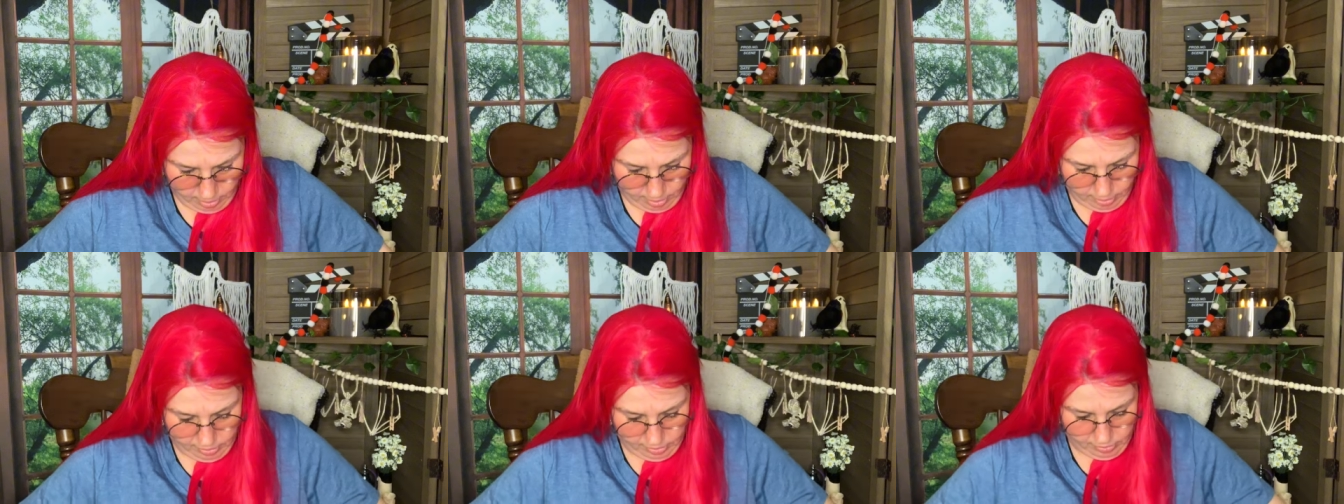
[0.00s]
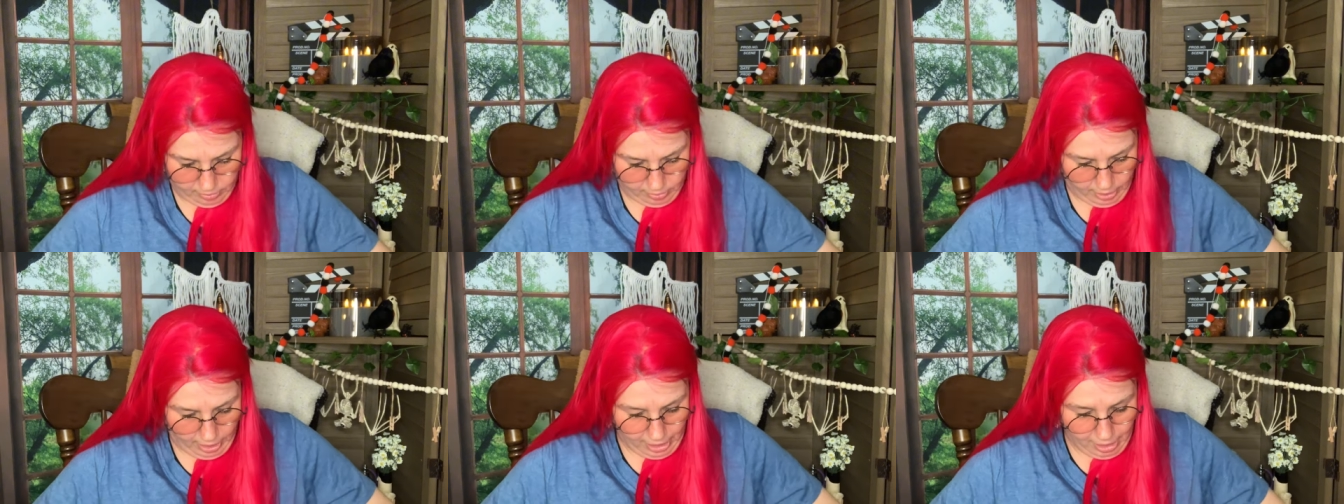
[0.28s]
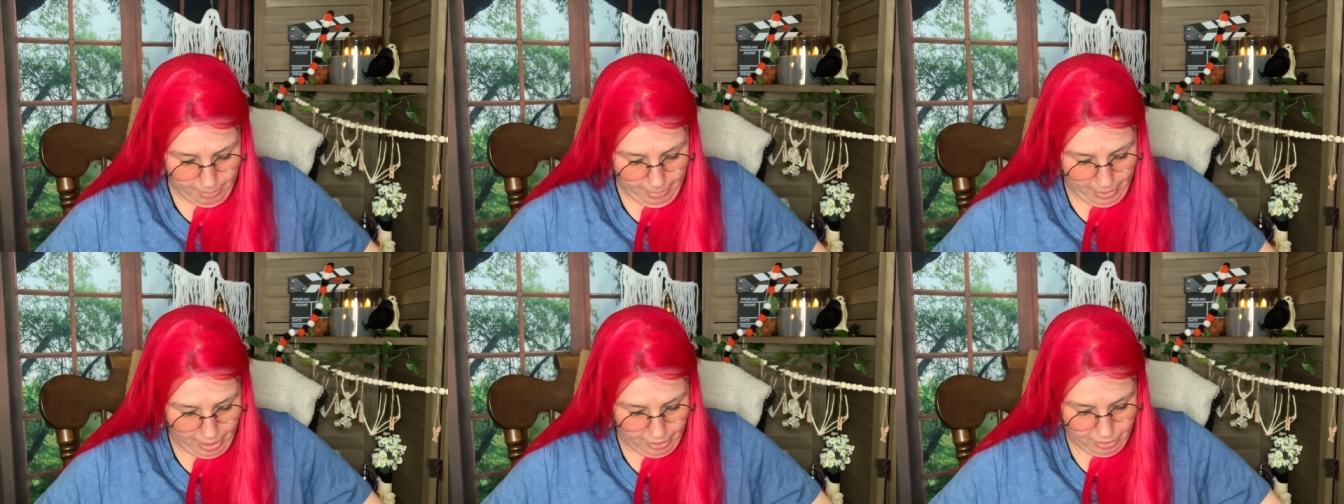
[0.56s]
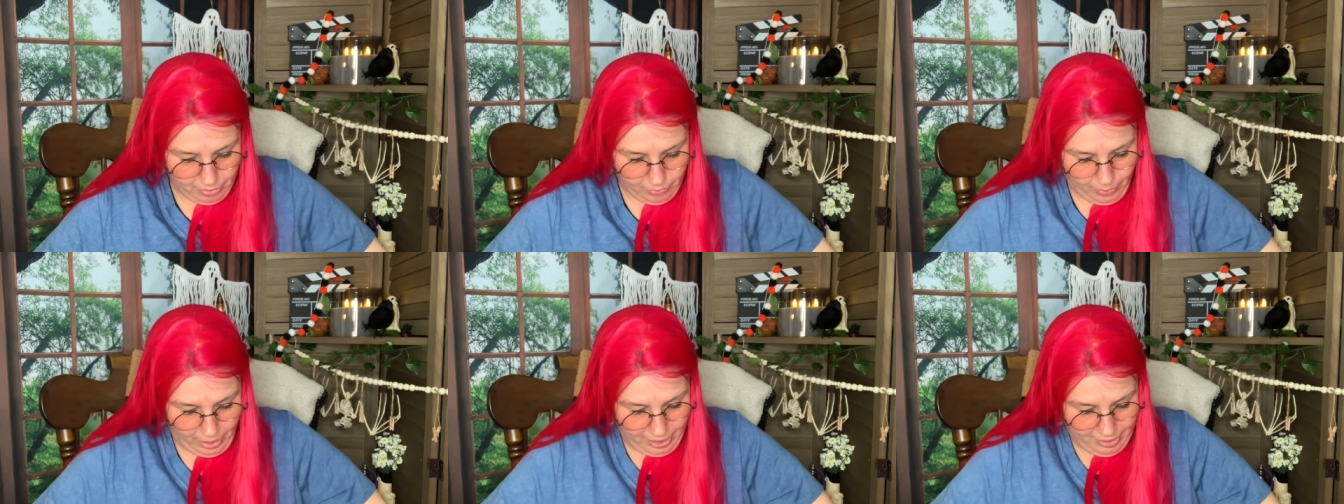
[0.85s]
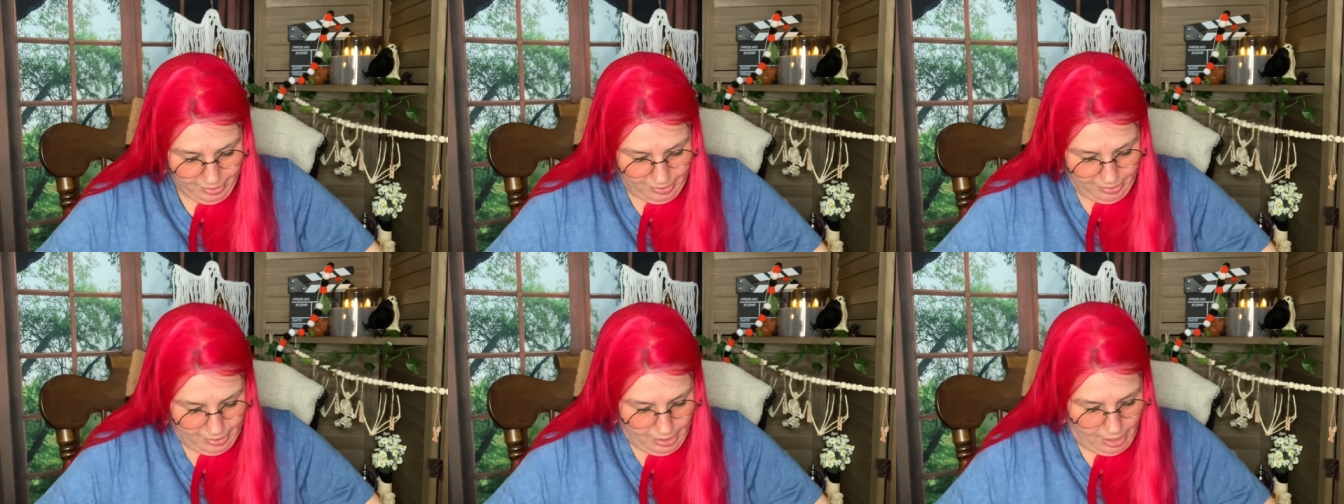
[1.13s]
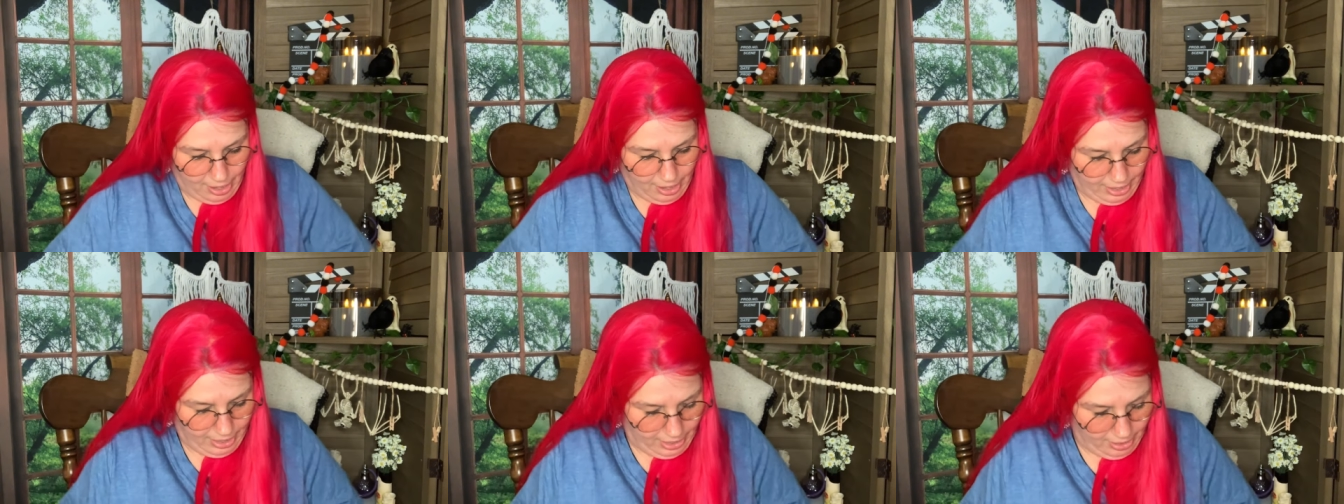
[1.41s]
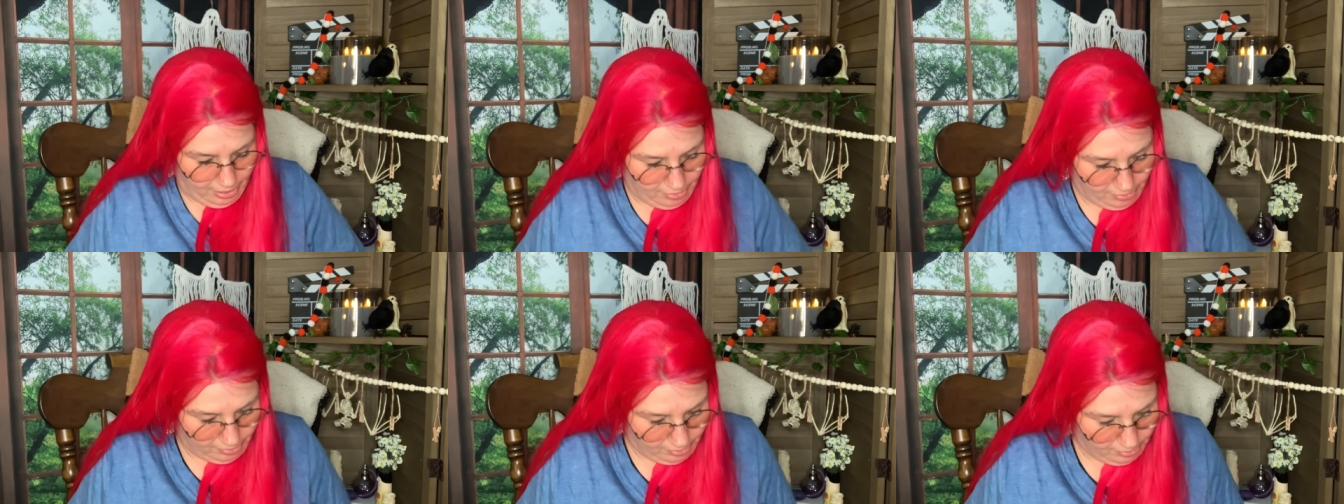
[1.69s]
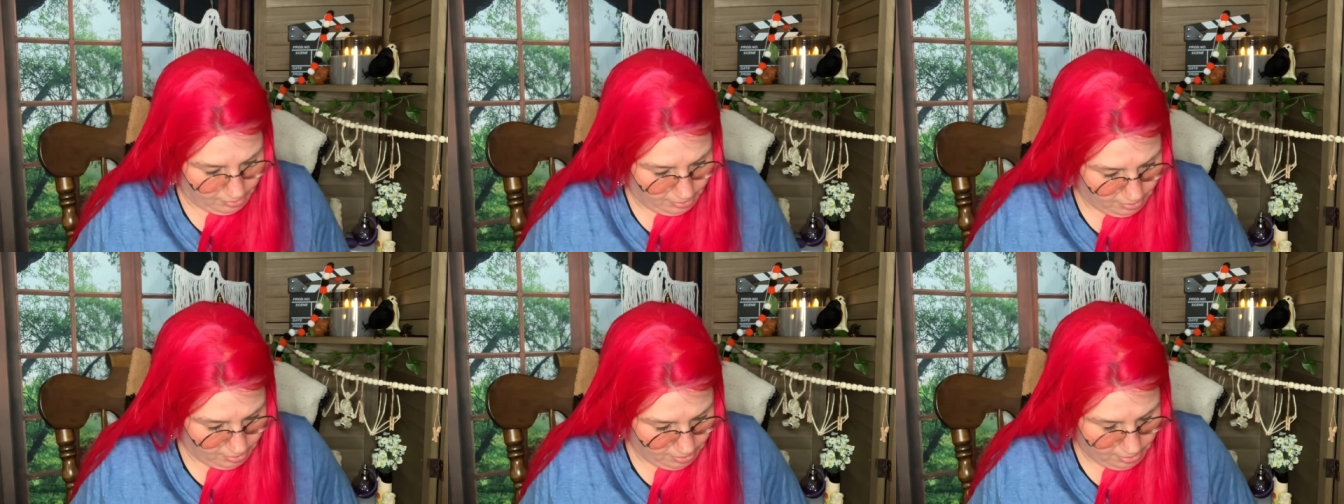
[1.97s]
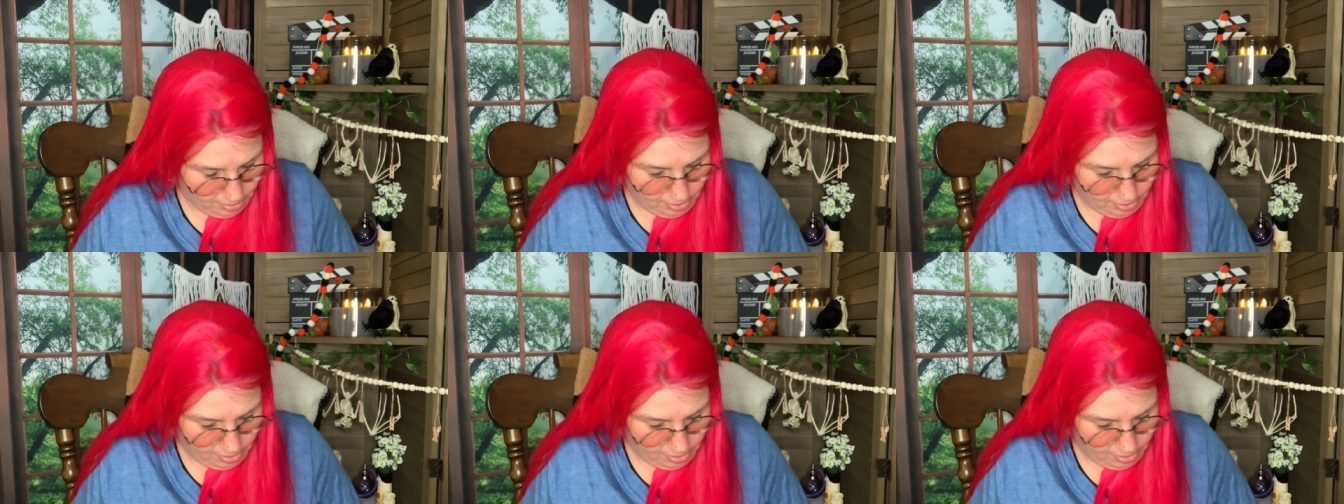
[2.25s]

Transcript: It's like about the right size.